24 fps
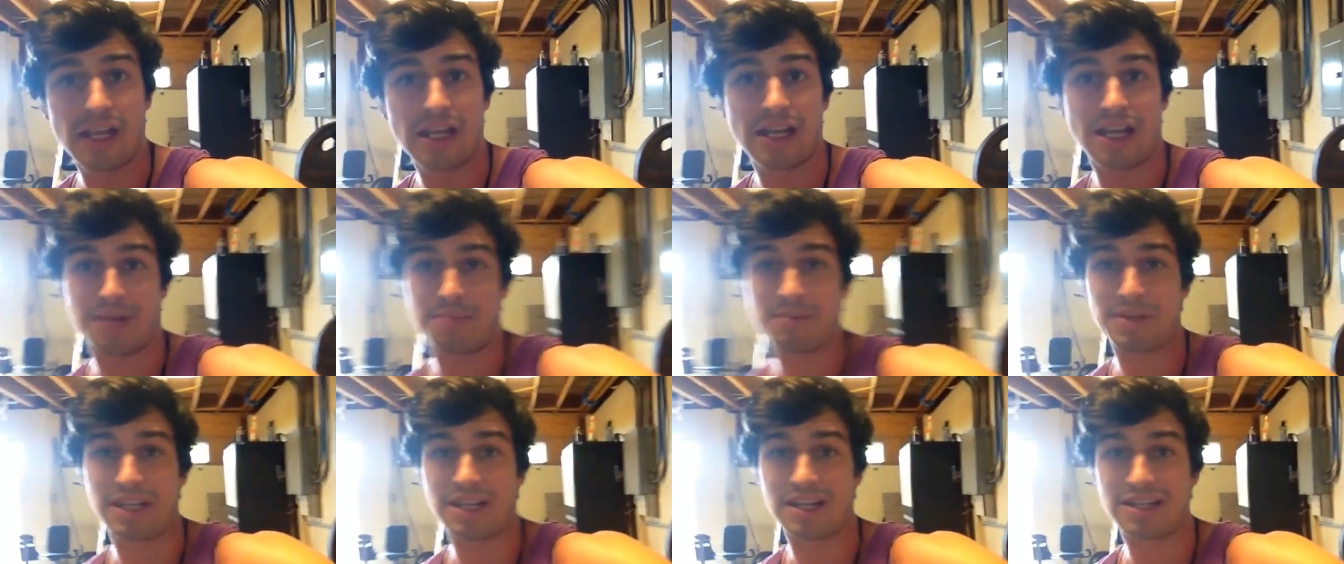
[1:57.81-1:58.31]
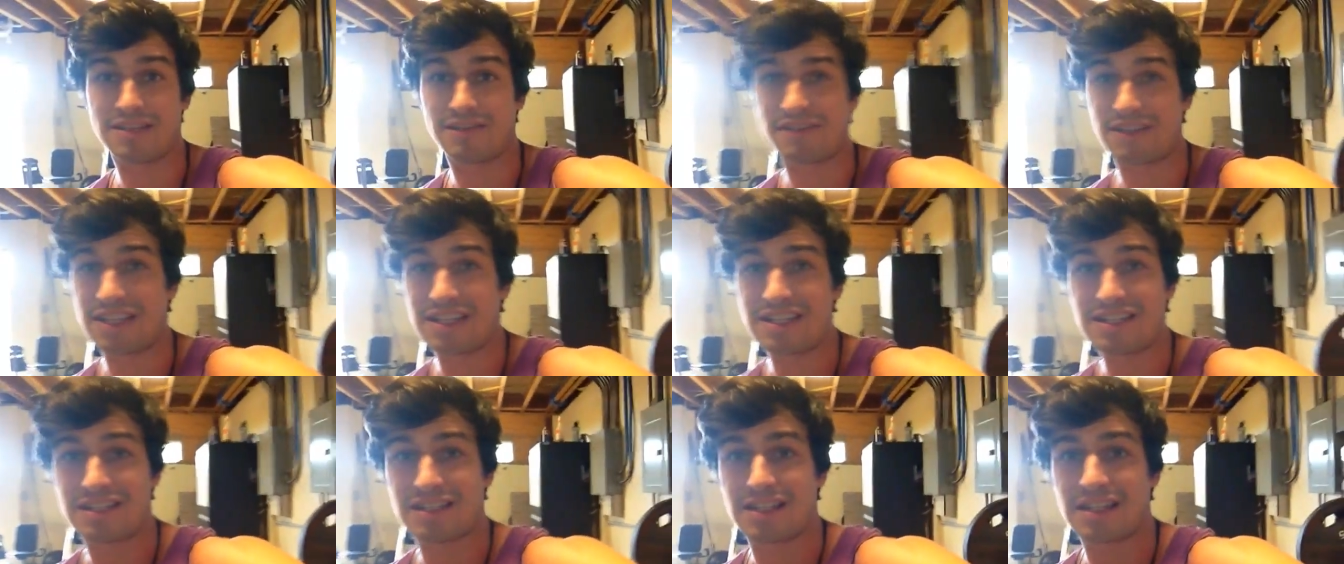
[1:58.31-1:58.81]
not because of
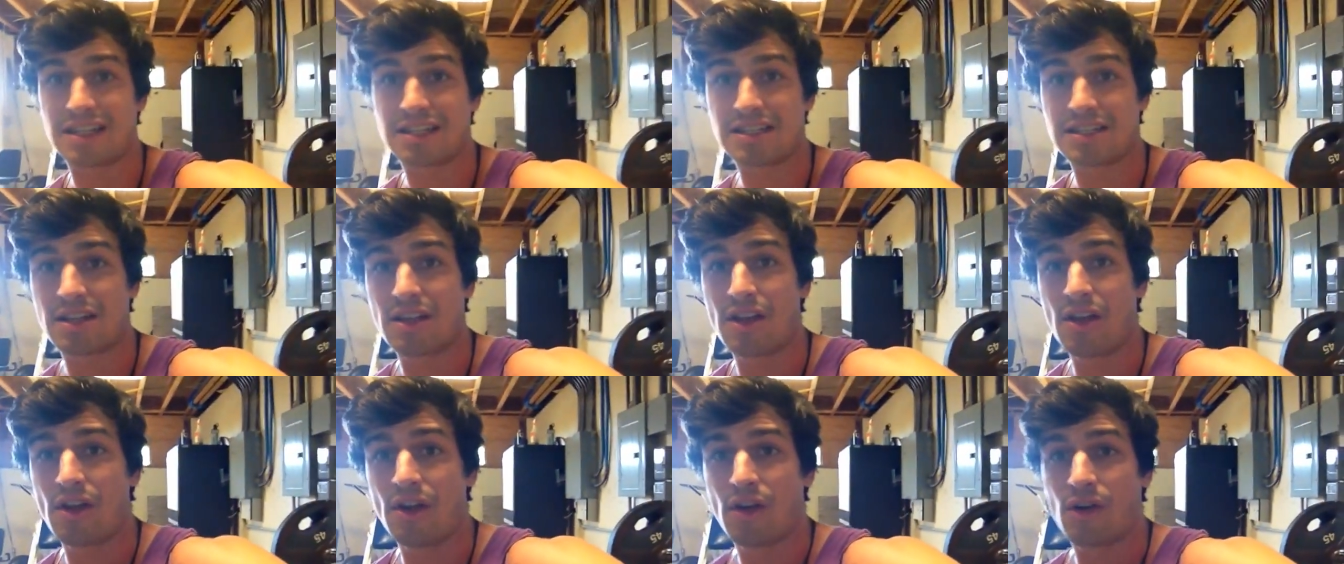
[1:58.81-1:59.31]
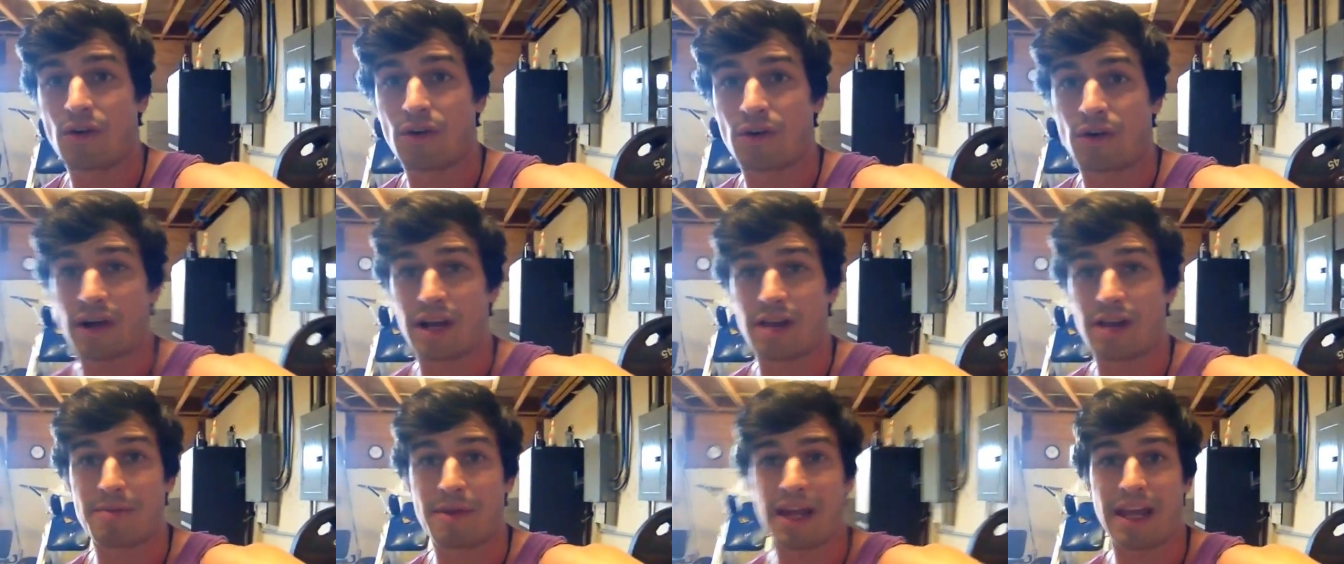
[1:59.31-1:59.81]
these things, or
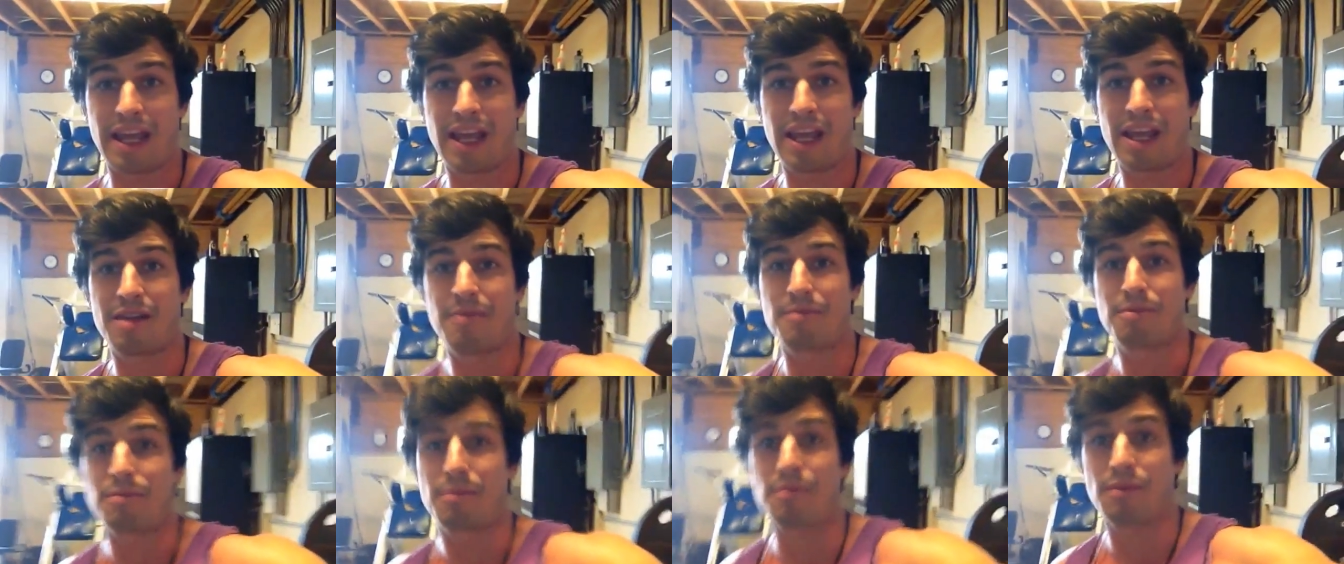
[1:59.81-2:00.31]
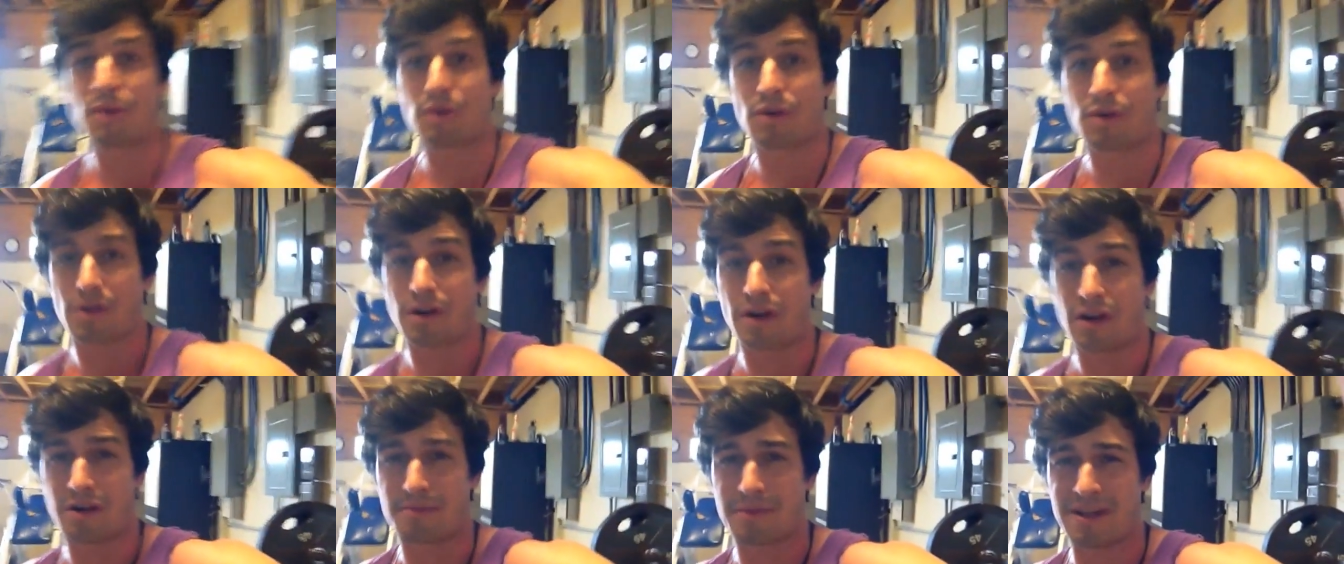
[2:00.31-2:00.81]
am I am,
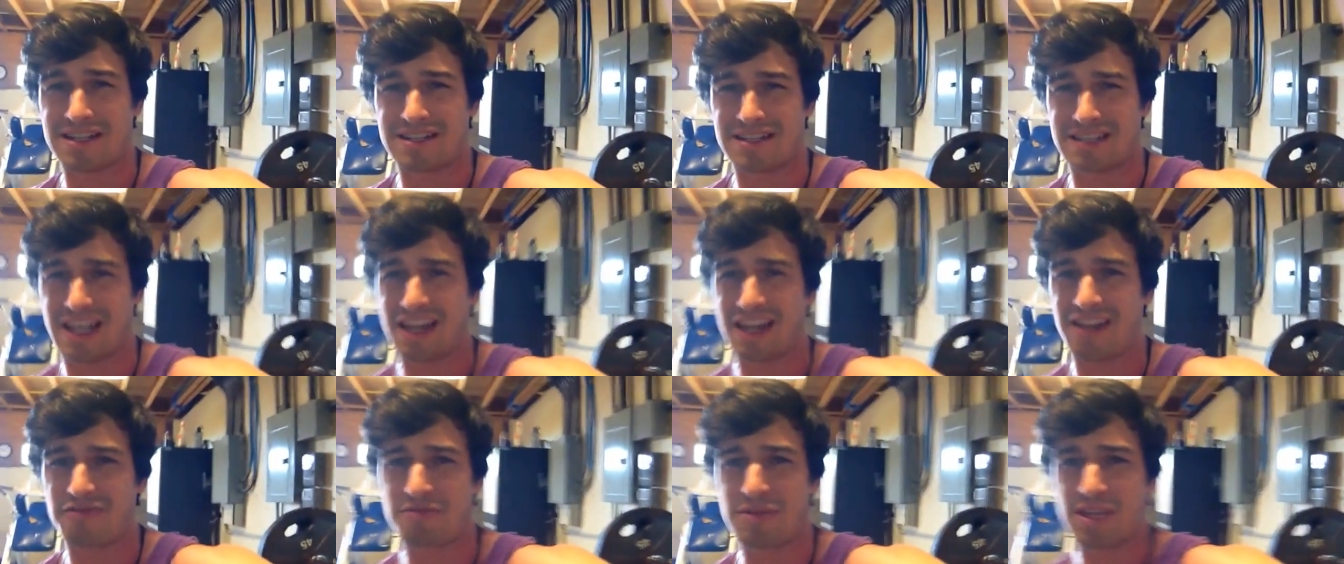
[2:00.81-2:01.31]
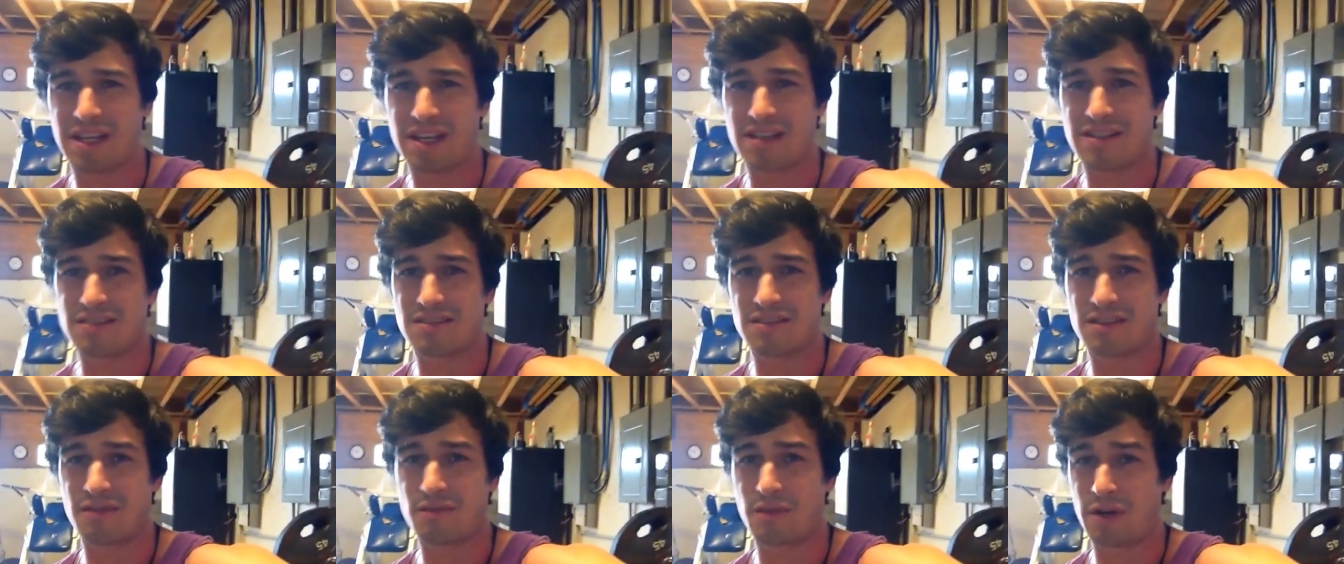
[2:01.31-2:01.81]
or am I saved
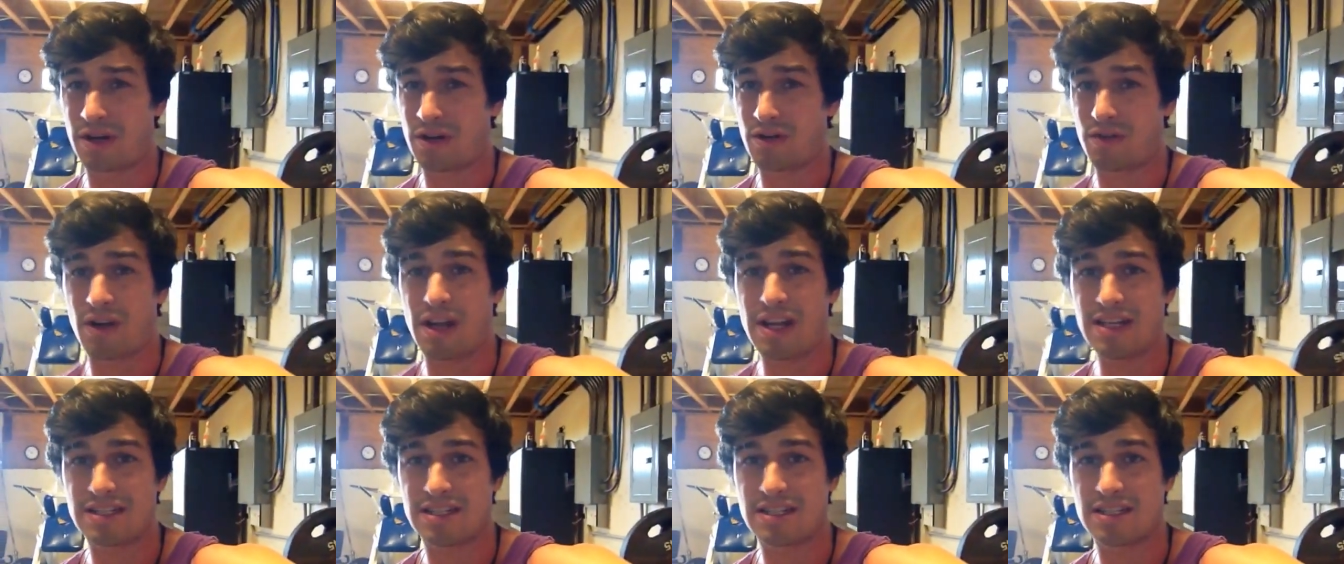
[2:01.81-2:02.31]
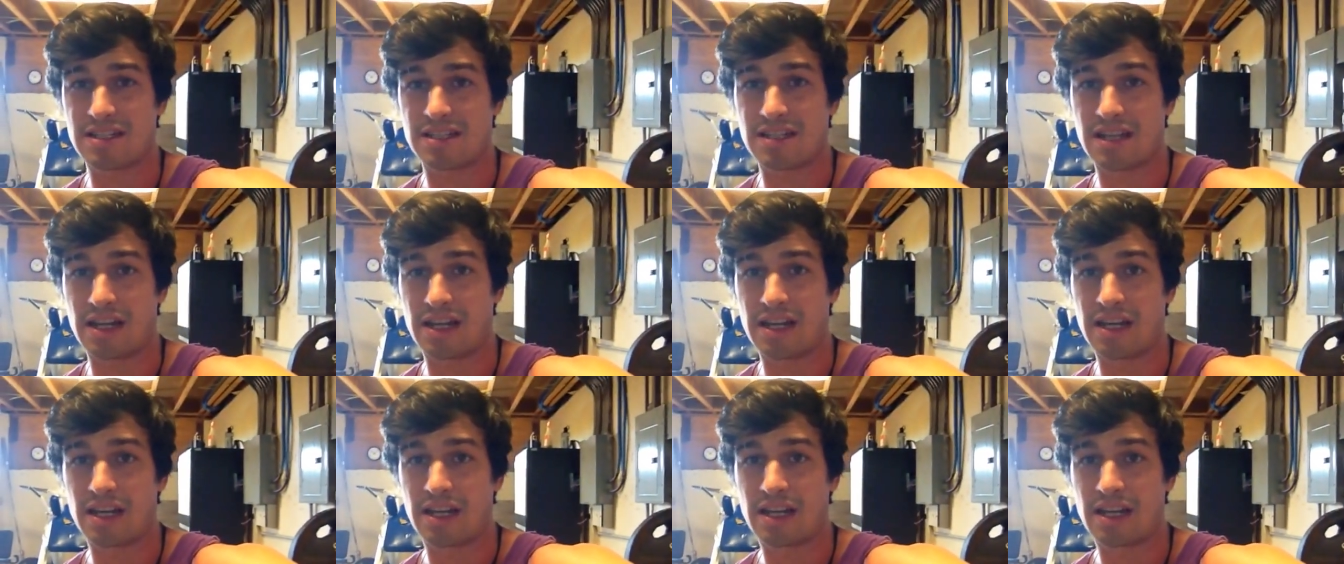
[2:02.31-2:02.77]
because of what Christ has done?